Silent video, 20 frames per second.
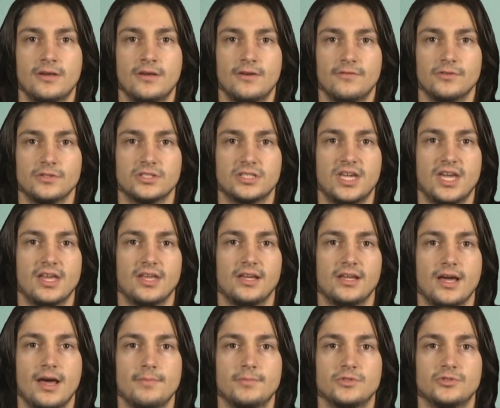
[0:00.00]
for scaling
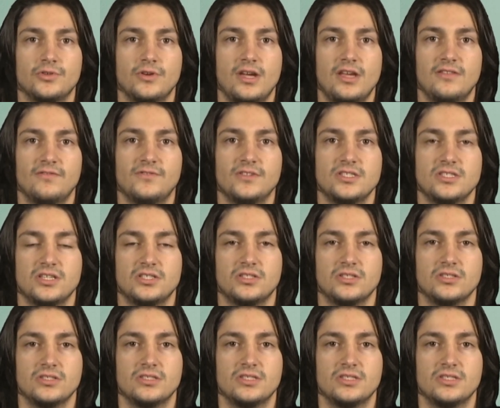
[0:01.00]
up trained physicians